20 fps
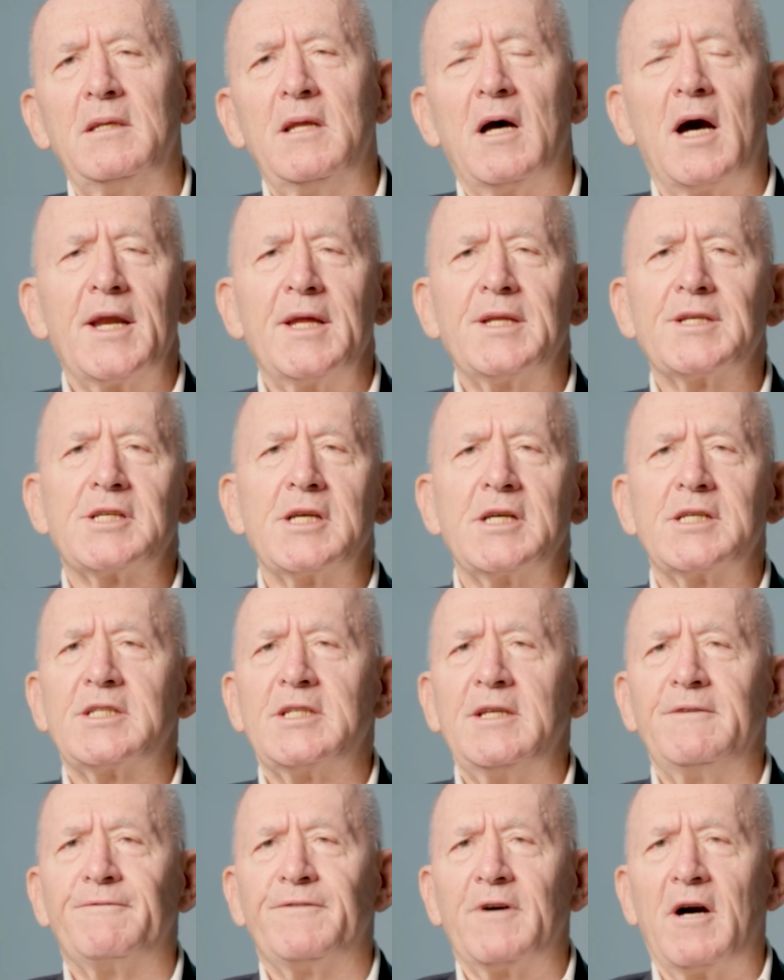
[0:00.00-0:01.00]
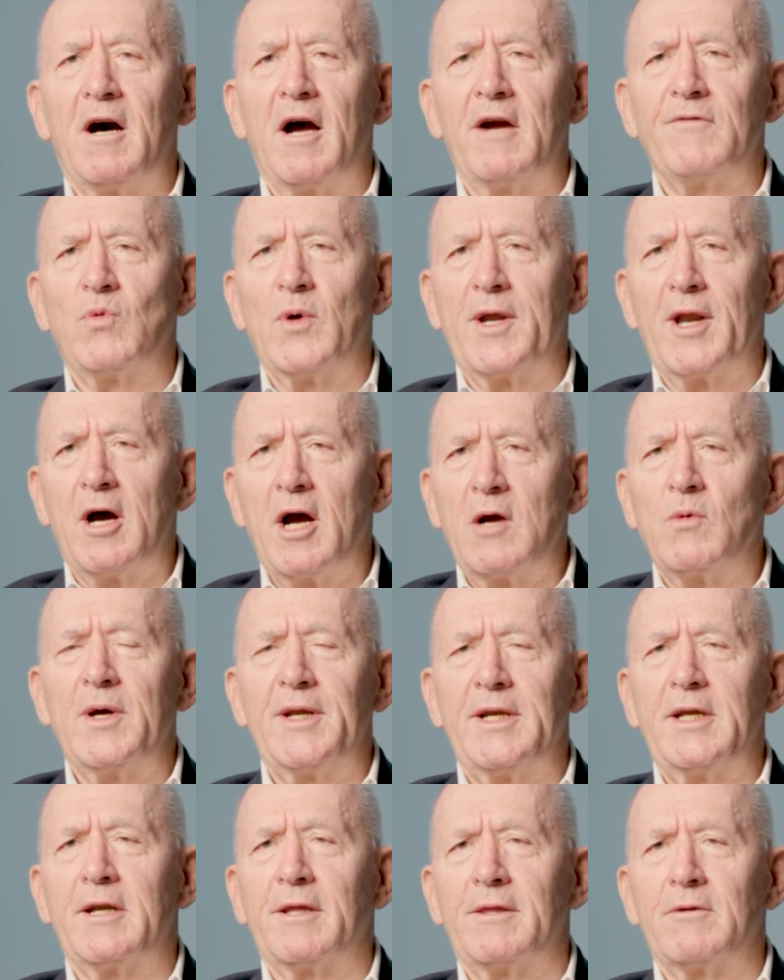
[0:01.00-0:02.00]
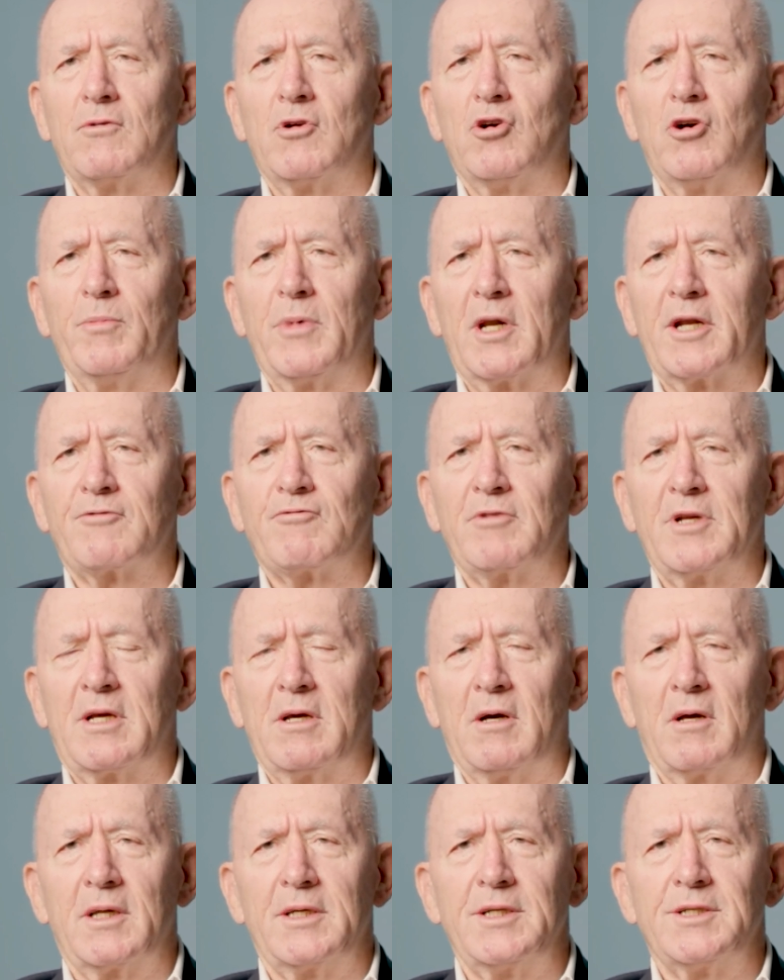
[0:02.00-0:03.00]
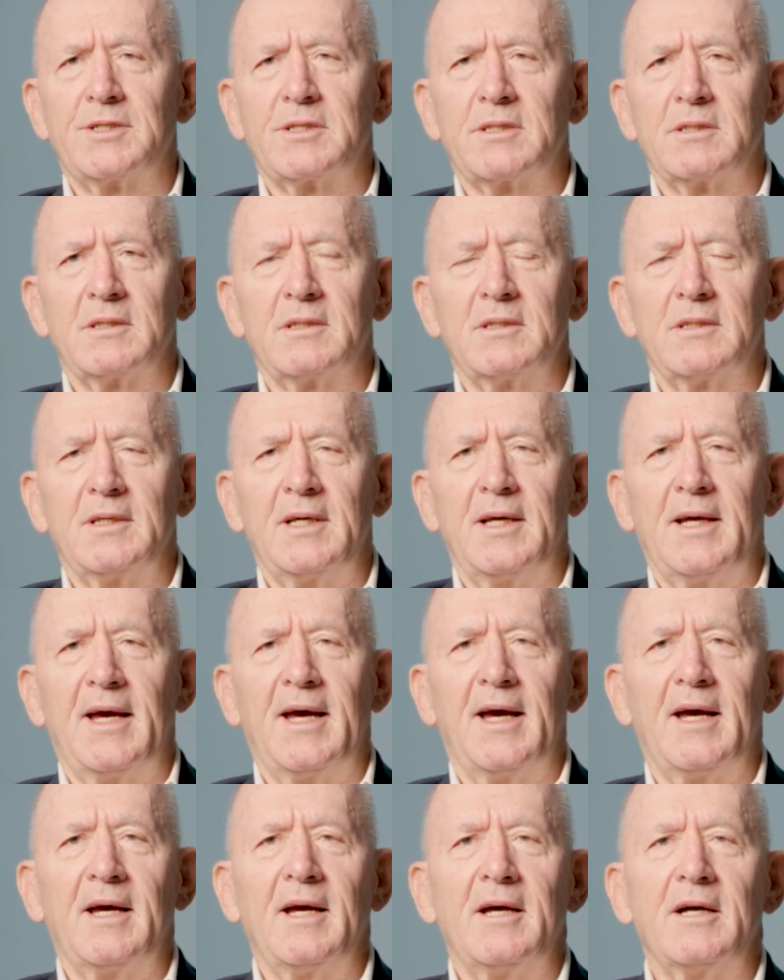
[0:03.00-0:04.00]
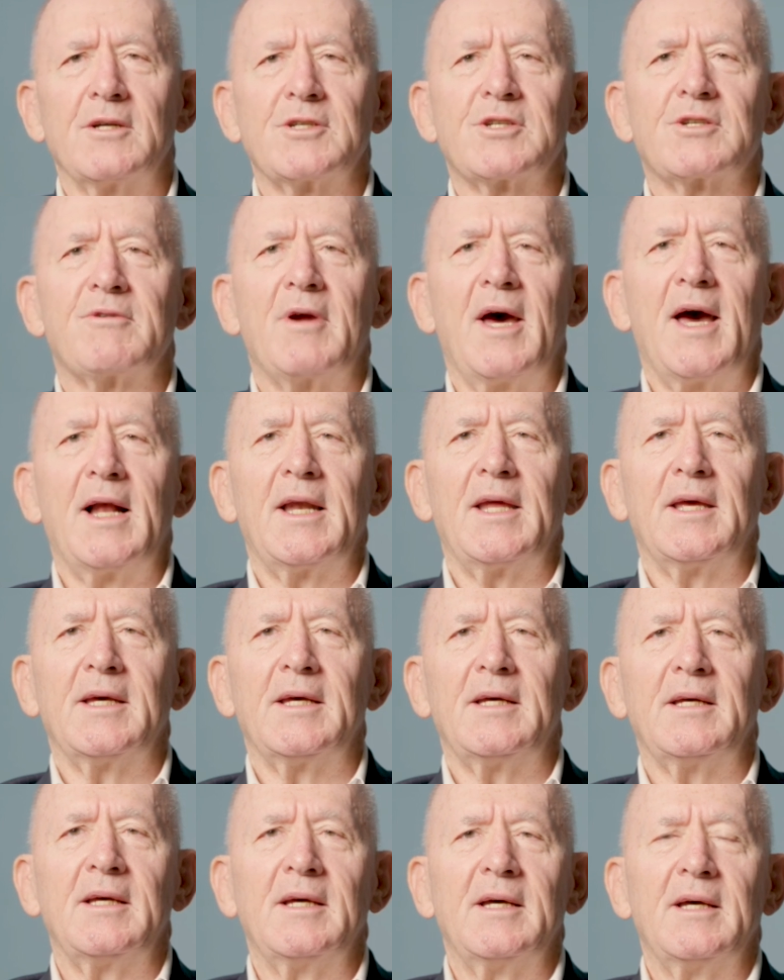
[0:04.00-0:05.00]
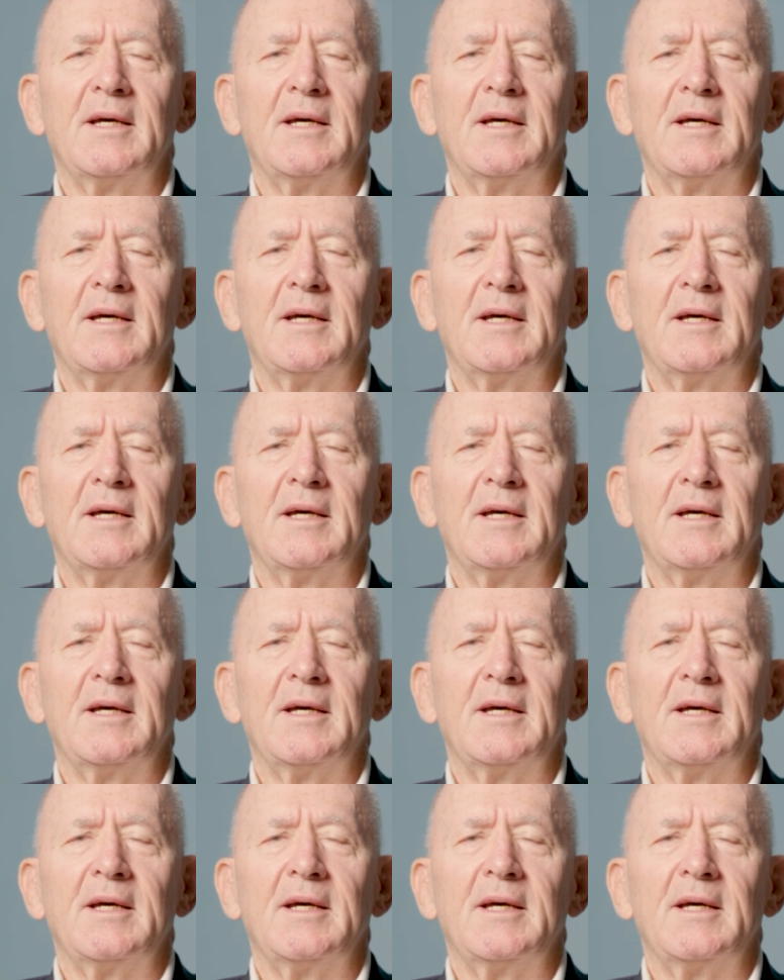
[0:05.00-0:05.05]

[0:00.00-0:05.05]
nineteen sixty-five, when I went into the Royal Military College, uh, Australia,